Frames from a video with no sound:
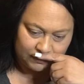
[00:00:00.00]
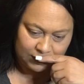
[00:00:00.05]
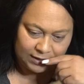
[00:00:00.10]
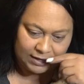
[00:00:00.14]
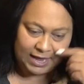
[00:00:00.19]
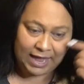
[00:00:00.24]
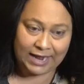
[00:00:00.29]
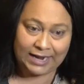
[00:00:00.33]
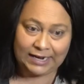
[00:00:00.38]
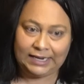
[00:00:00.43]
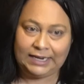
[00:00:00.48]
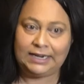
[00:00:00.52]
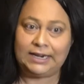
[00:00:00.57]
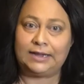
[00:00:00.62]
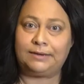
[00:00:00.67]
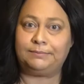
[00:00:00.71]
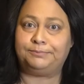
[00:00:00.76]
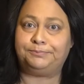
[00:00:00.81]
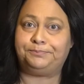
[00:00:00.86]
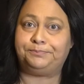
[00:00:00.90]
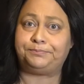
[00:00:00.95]
Catalina.
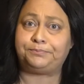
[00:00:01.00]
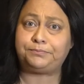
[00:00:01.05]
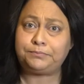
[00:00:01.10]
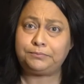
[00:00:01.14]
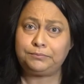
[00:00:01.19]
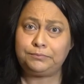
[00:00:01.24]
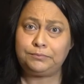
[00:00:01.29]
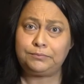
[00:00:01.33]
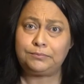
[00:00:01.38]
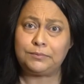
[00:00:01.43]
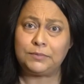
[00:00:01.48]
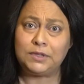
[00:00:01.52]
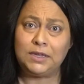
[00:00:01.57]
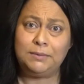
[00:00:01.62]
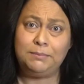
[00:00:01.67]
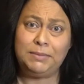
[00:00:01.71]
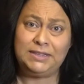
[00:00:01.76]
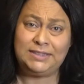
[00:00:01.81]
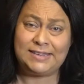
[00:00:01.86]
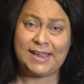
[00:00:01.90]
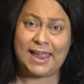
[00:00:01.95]

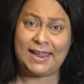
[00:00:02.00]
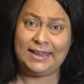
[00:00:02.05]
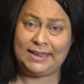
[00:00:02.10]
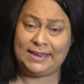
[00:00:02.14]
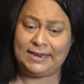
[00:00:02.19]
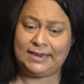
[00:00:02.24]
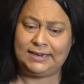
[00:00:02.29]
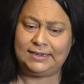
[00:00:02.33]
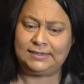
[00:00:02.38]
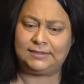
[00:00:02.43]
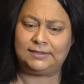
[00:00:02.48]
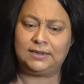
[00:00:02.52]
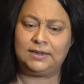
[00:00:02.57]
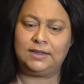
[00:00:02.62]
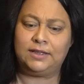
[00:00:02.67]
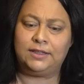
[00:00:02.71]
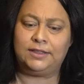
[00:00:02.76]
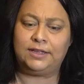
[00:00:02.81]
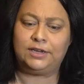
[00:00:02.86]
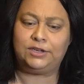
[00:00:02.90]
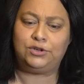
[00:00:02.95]
Big Tankinis,
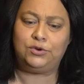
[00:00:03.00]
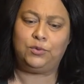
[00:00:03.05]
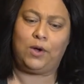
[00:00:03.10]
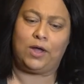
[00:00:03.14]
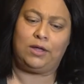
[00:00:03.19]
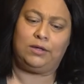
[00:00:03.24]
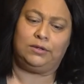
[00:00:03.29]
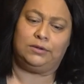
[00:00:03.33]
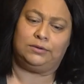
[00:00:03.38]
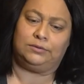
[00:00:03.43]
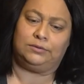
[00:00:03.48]
they do well.